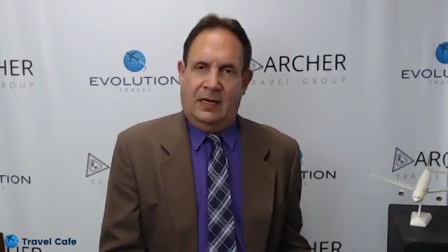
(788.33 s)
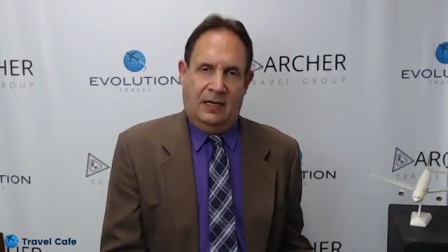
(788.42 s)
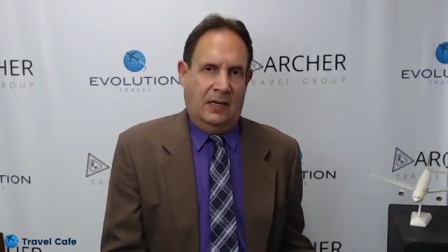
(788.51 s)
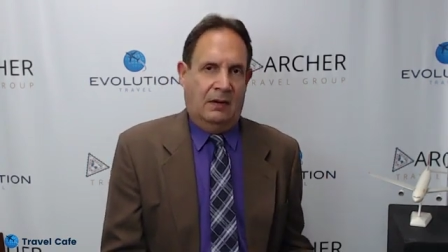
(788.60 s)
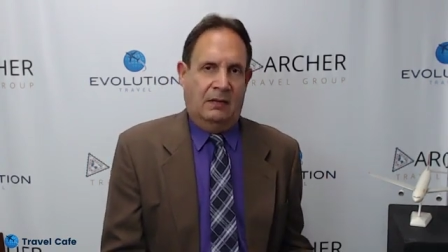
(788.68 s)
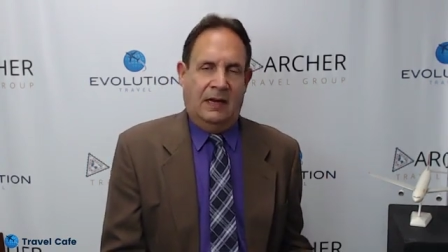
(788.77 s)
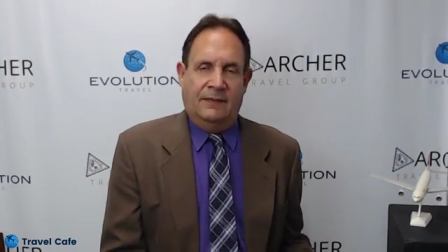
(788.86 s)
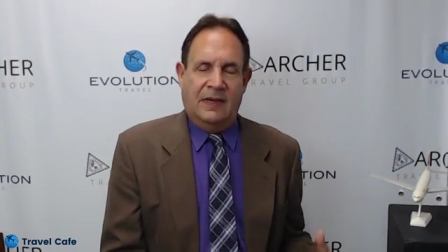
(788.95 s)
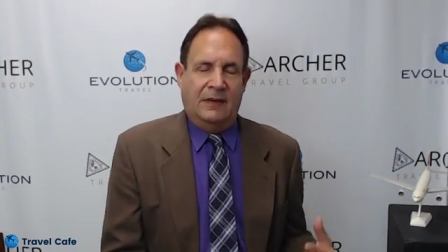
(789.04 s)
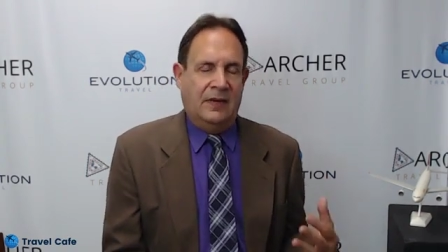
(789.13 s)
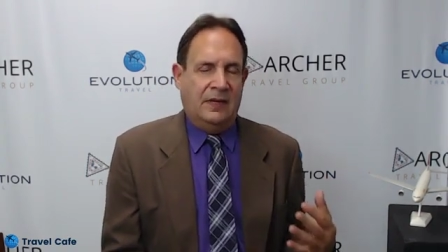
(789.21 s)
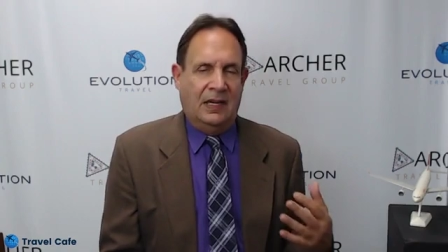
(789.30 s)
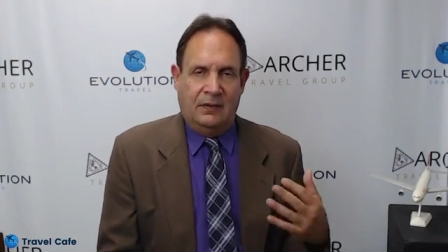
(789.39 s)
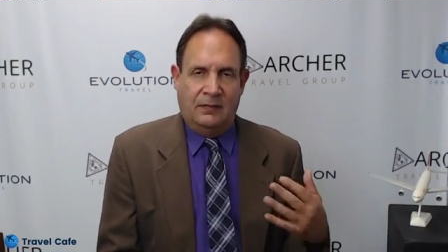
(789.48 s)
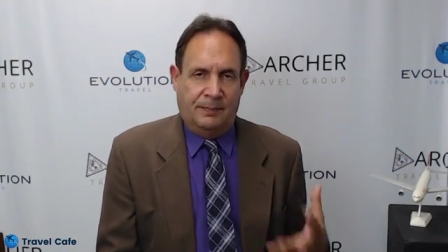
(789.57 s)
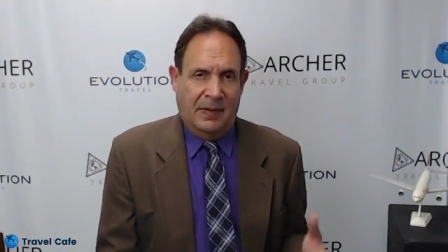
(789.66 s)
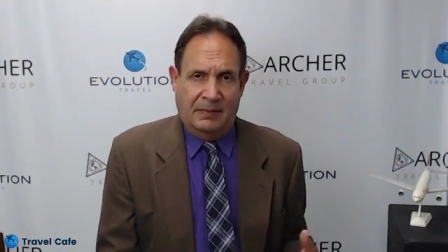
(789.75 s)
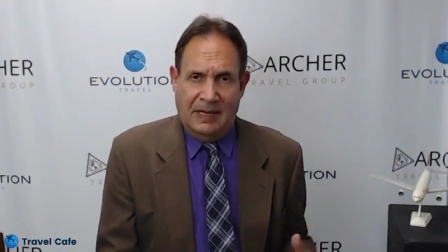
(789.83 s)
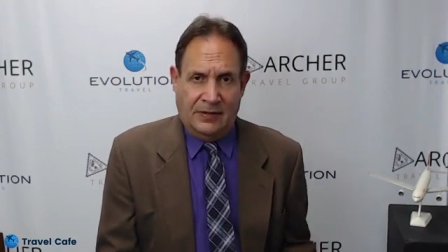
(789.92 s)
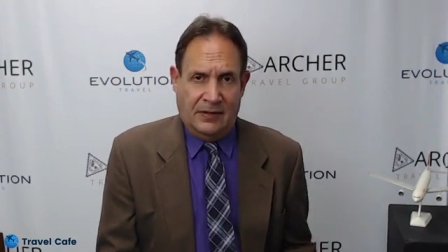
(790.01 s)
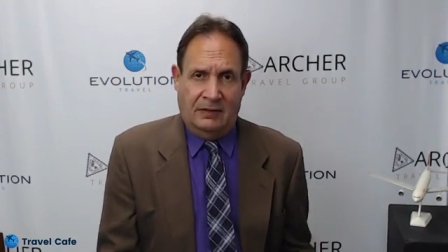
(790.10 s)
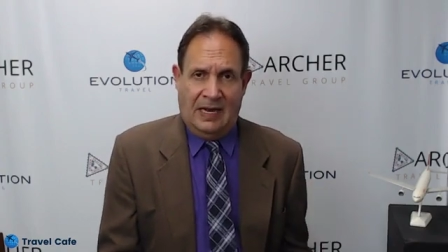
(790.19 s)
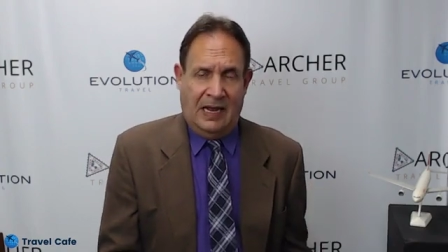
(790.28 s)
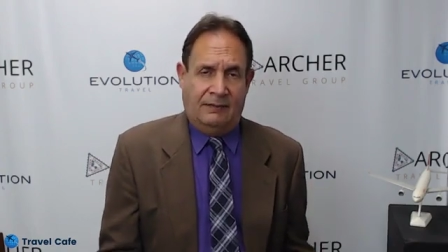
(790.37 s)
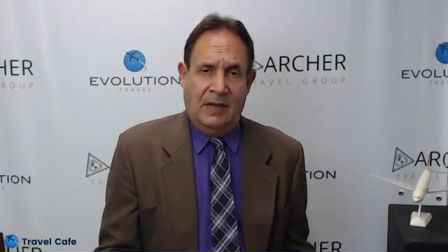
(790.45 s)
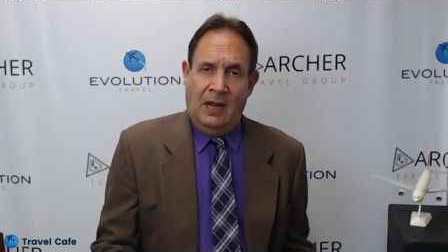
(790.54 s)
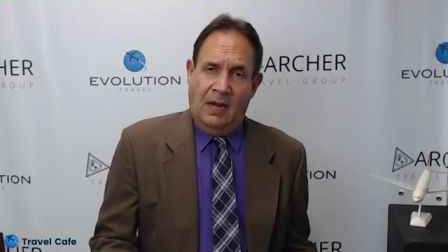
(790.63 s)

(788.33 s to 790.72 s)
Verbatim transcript: You know, if if you're dealing with people that don't have